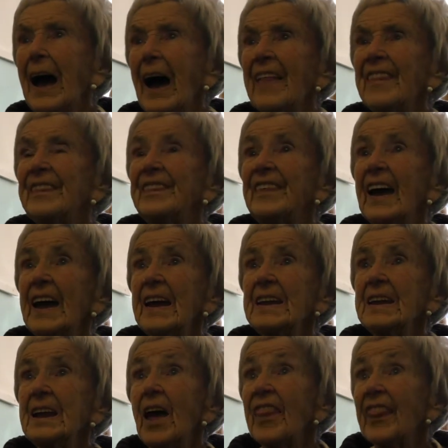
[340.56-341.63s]
and
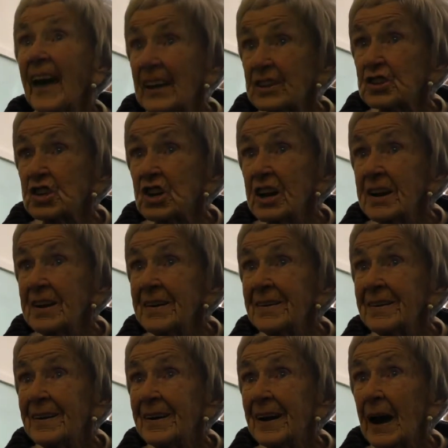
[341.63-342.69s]
then thatching,
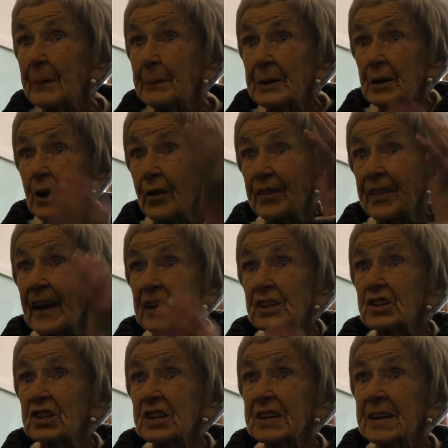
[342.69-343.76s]
I've been on
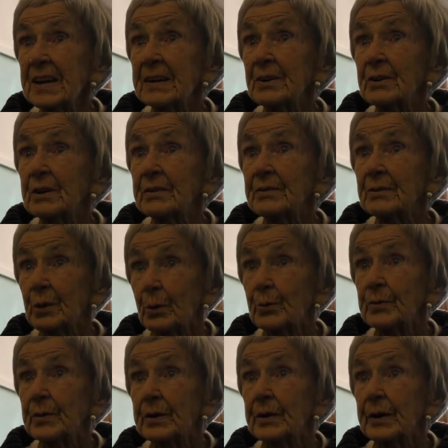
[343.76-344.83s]
thatching, you know,
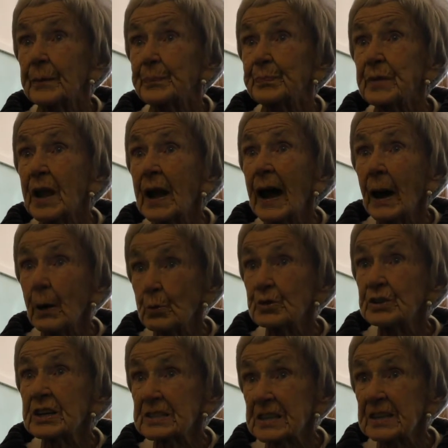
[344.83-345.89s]
the
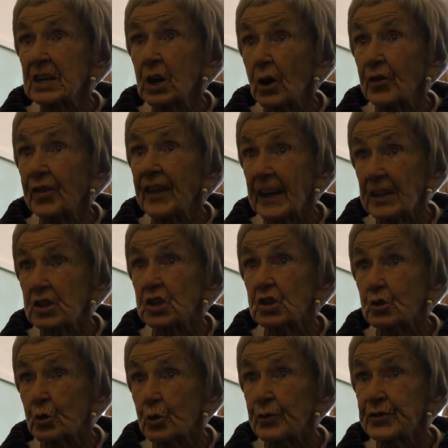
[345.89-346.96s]
houses that have got
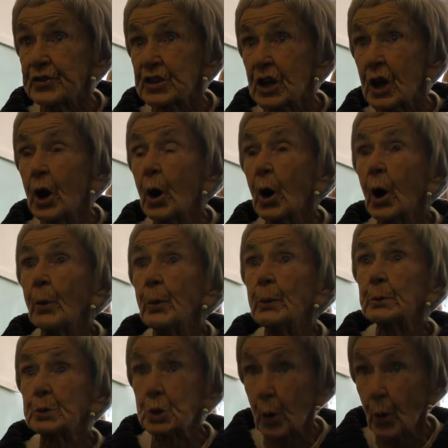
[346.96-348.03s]
thatched roofs. We
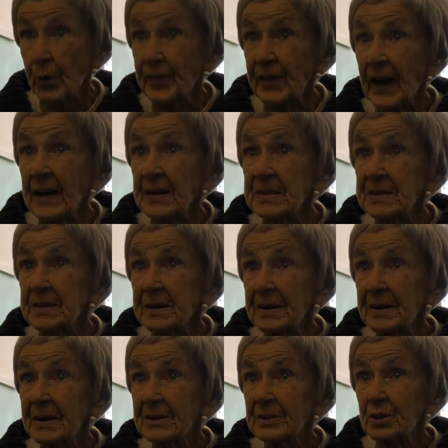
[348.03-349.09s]
were taught that,
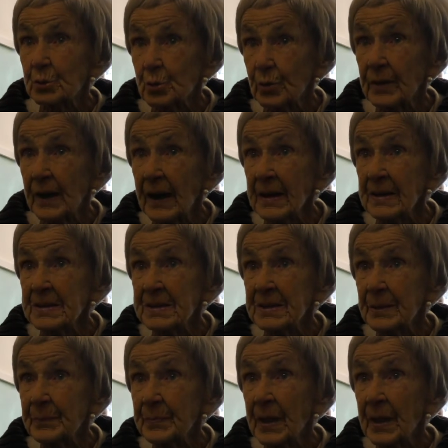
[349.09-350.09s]
to do that.